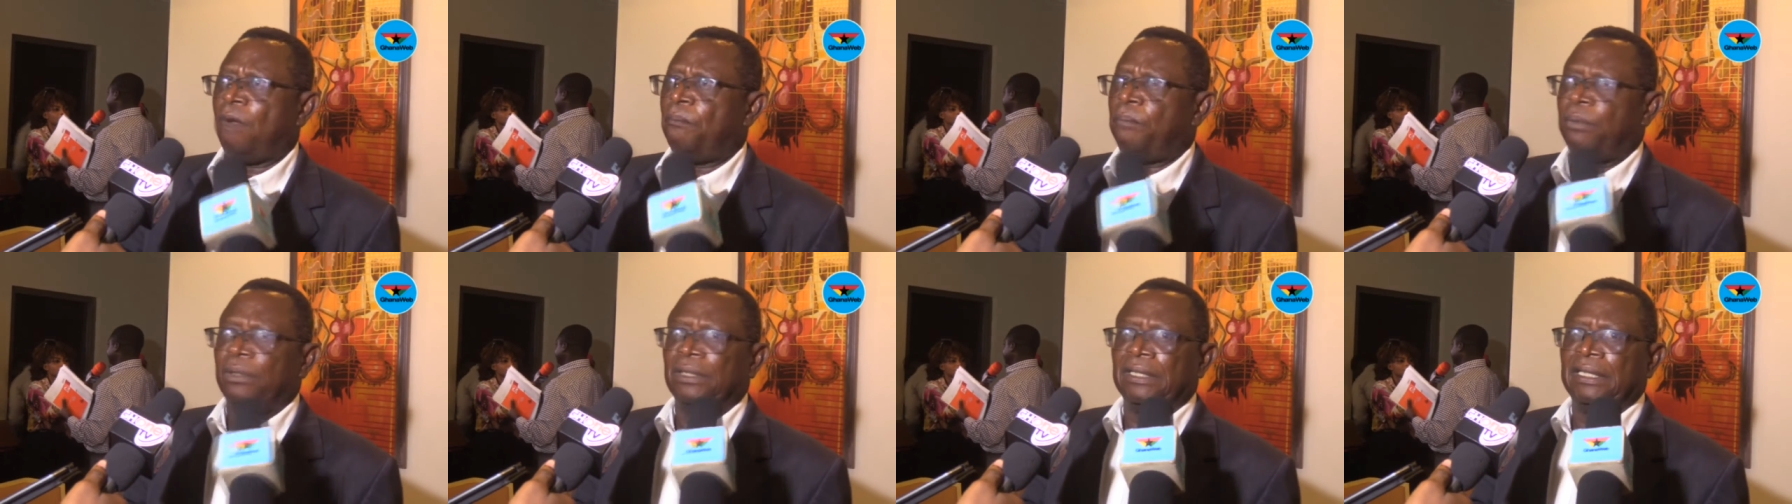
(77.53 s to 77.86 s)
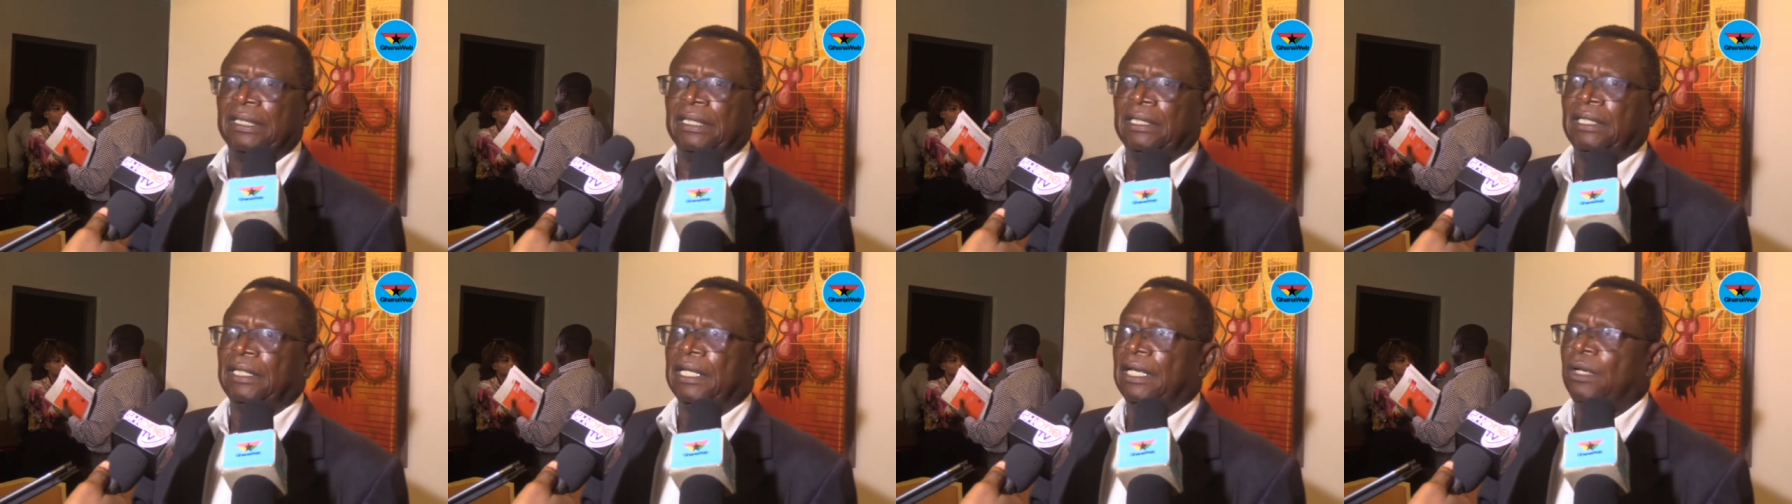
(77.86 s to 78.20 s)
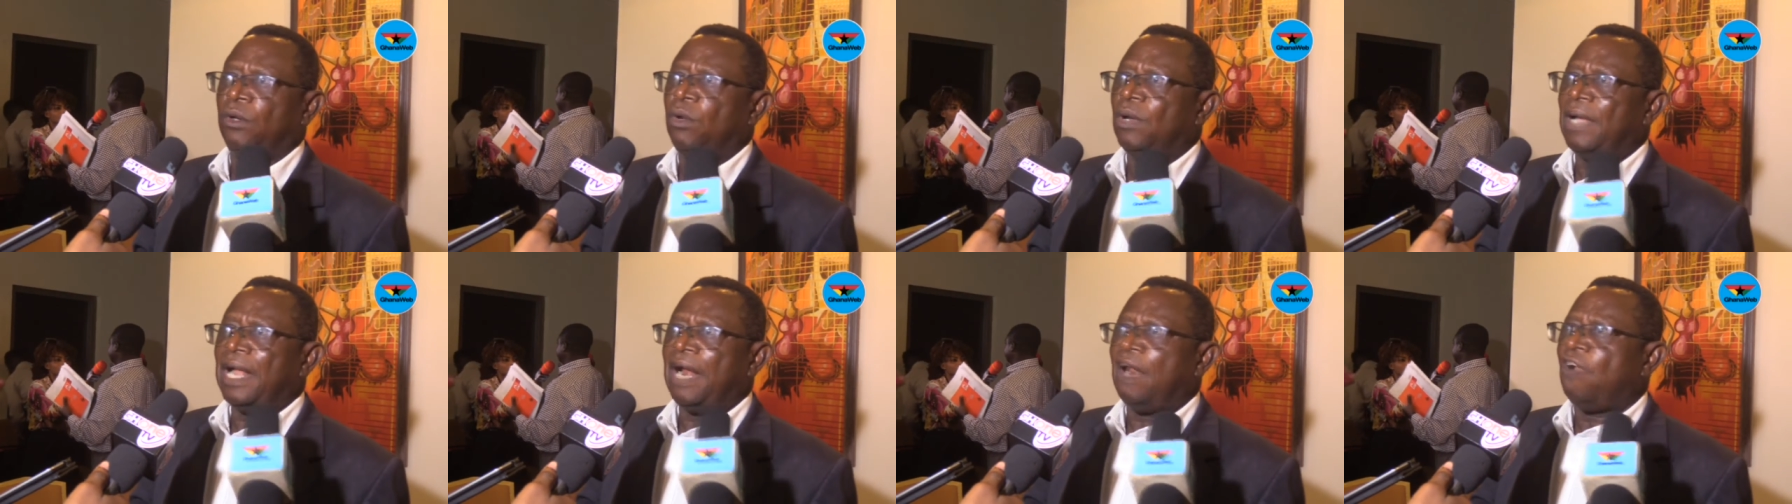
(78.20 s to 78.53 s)
upon the
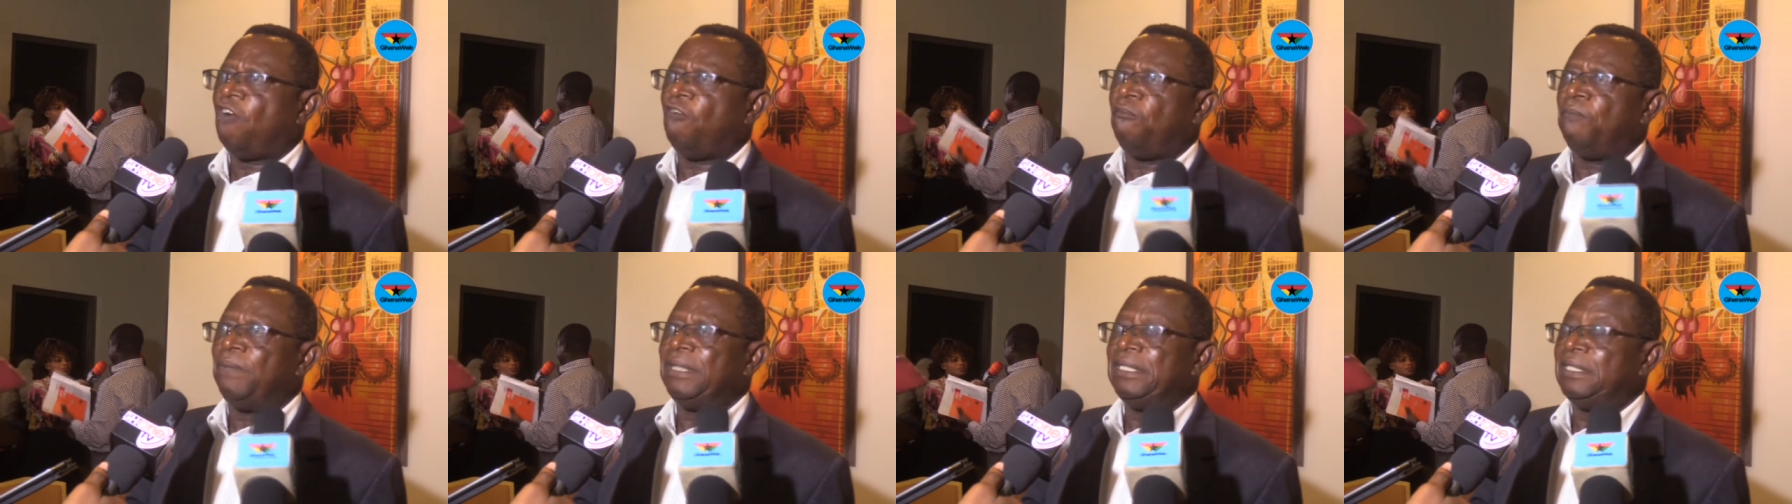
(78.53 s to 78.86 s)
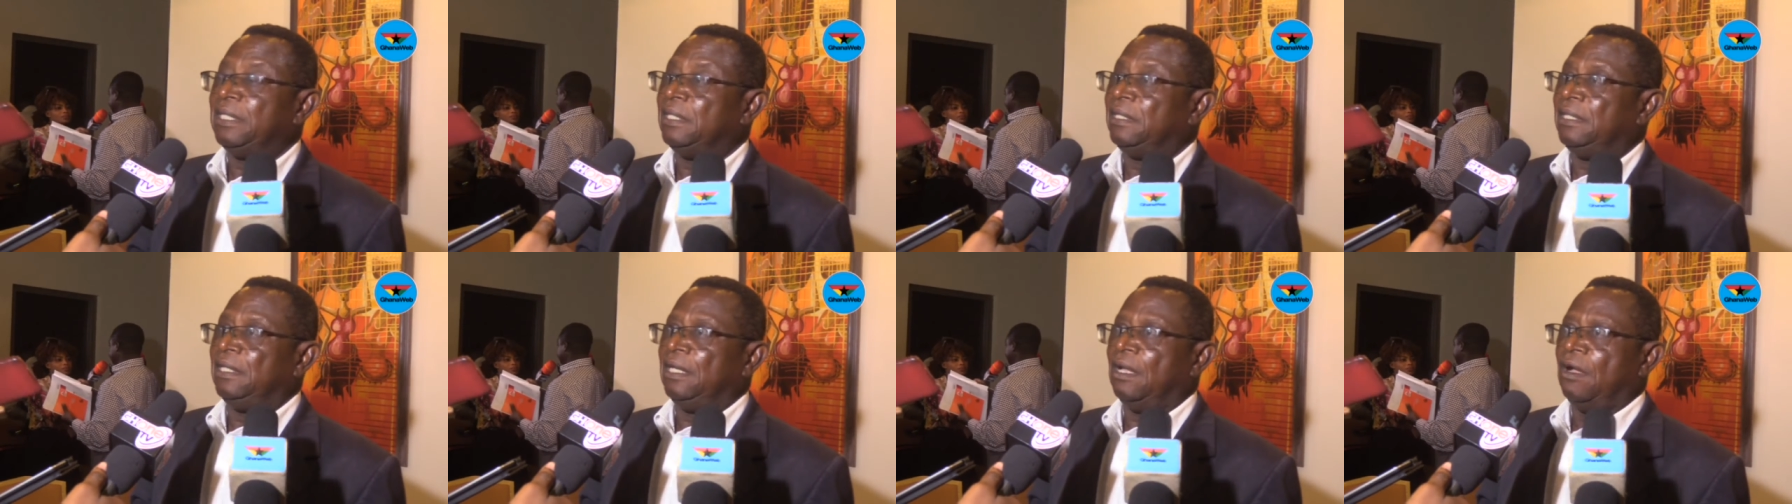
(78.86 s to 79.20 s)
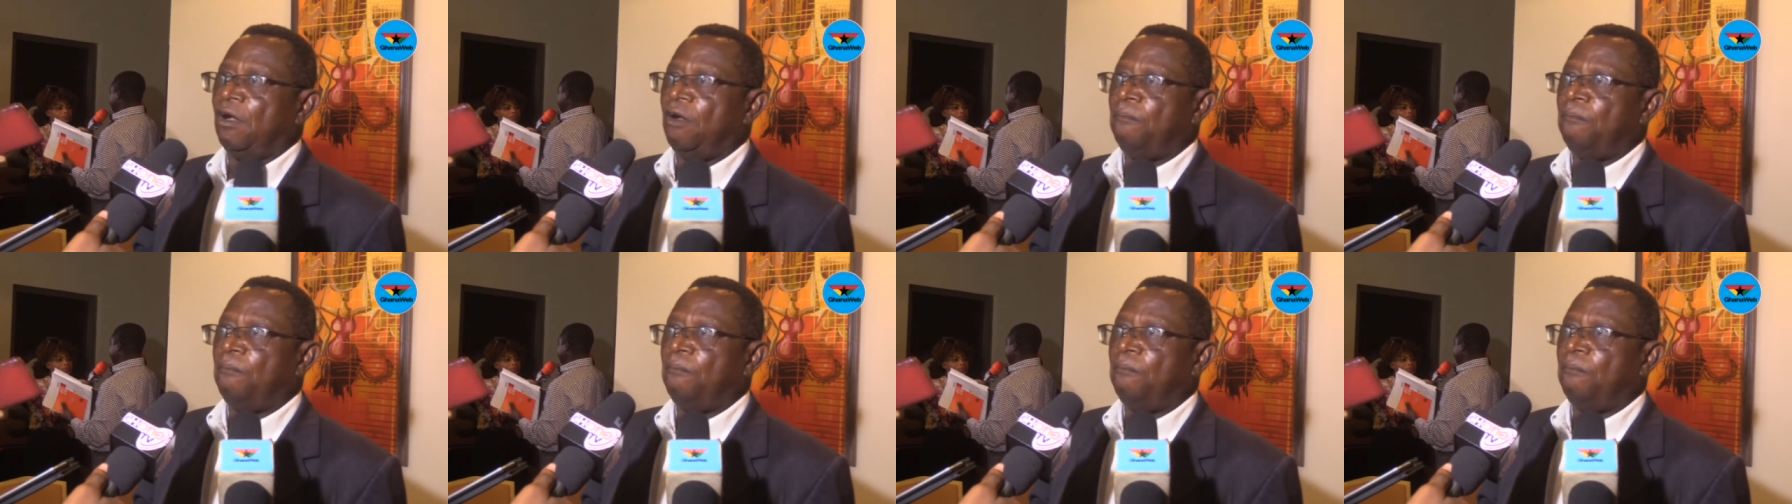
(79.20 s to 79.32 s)
local government in the